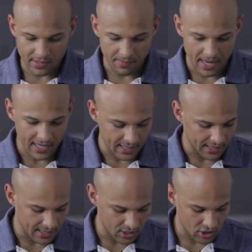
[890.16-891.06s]
of bacon in
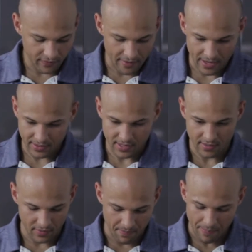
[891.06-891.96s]
each 5 ounces
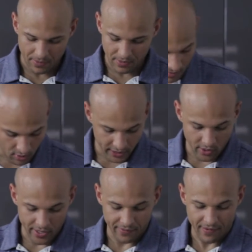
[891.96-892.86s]
of the pepper. I'm only
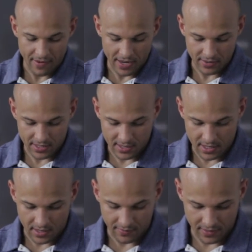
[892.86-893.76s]
going 5 ounces
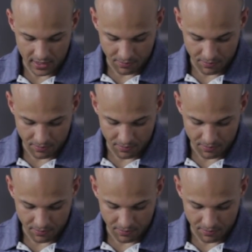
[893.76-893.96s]
of the